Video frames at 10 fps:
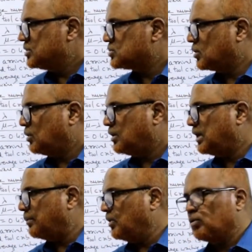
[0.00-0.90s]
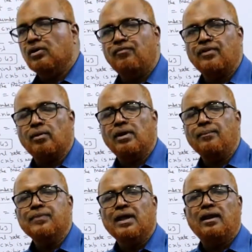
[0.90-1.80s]
So WQ
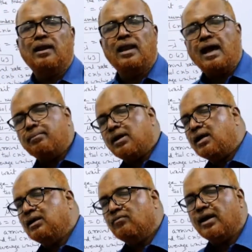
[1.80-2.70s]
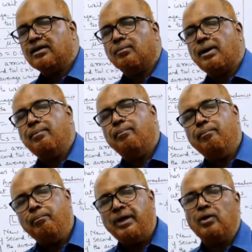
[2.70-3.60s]
formula, lambda divided by
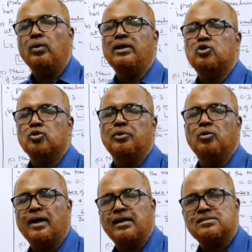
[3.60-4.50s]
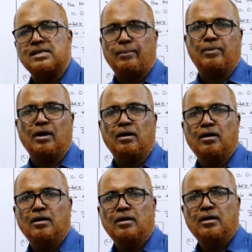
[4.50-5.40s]
mu into mu minus lambda.
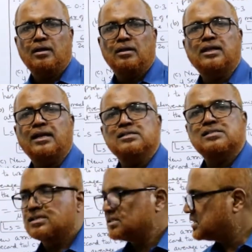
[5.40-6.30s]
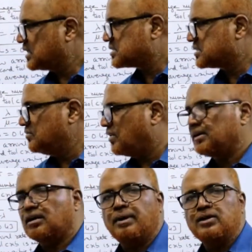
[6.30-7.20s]
That is 6
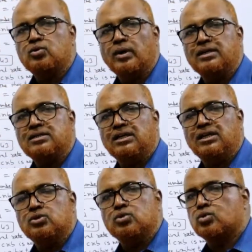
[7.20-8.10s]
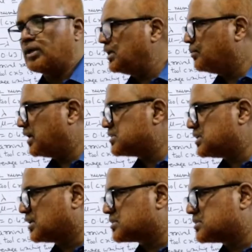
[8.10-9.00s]
divided by 20 into 20 minus
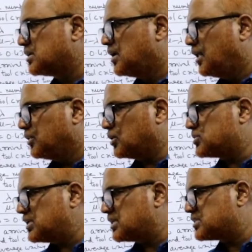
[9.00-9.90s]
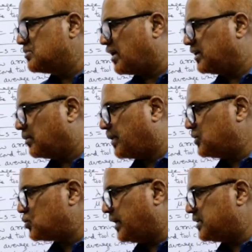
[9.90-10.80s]
6. So 6 divided
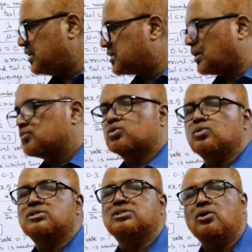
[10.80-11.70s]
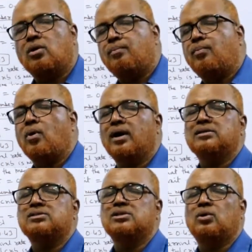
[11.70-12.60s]
by 280, it comes to
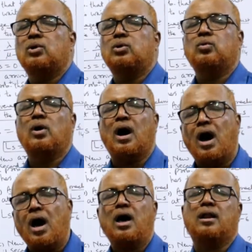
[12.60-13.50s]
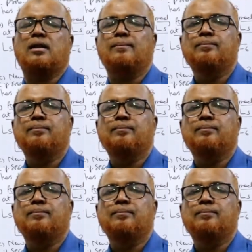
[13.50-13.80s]
0.02 hour.